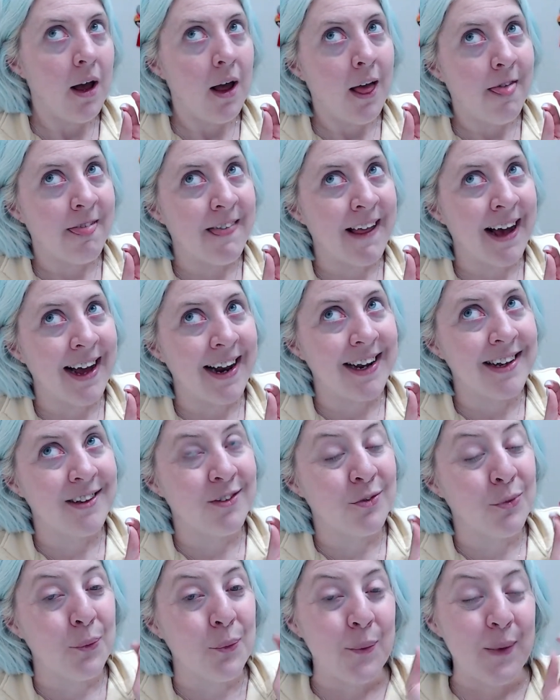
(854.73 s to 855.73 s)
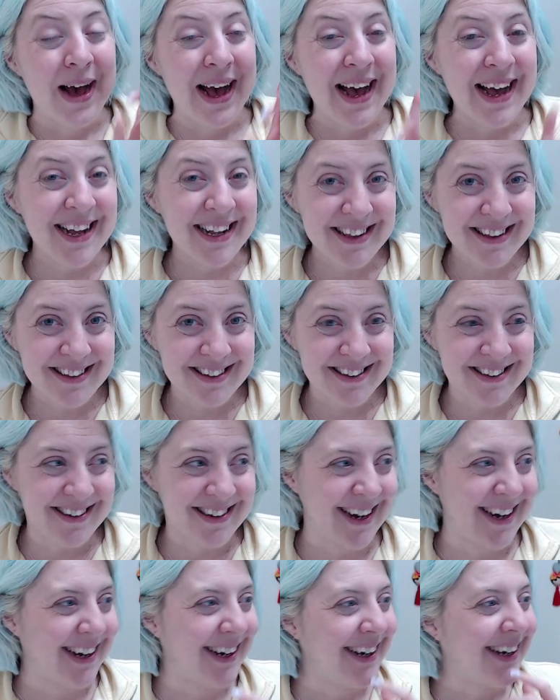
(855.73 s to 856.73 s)
that is
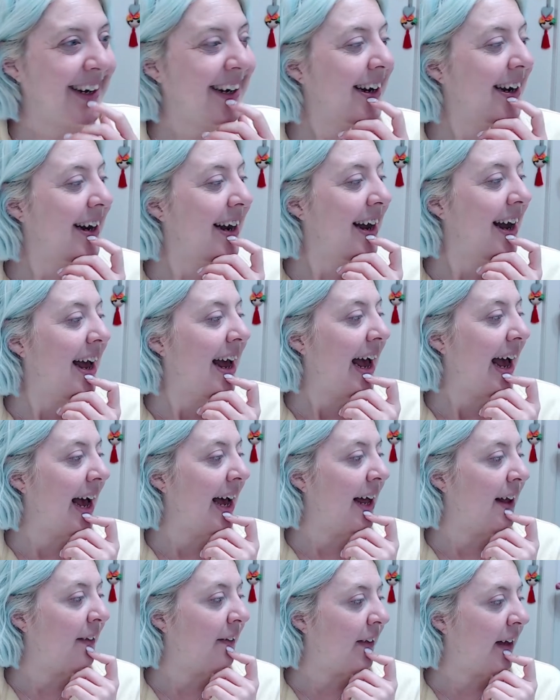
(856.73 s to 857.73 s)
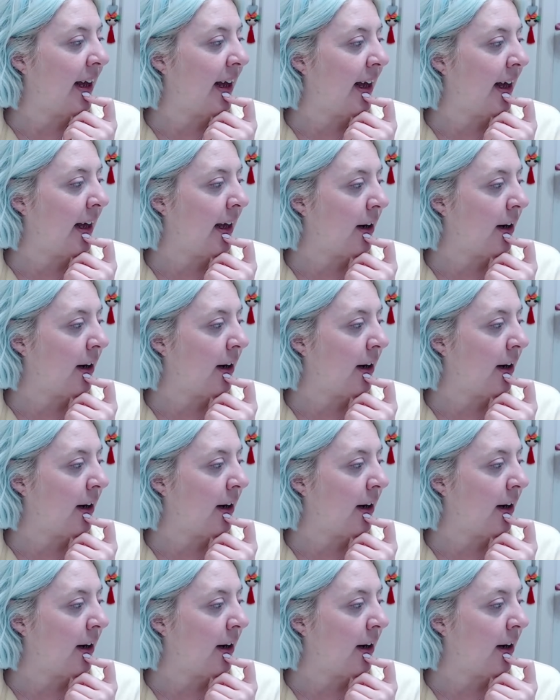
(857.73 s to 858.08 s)
Wednesday. And then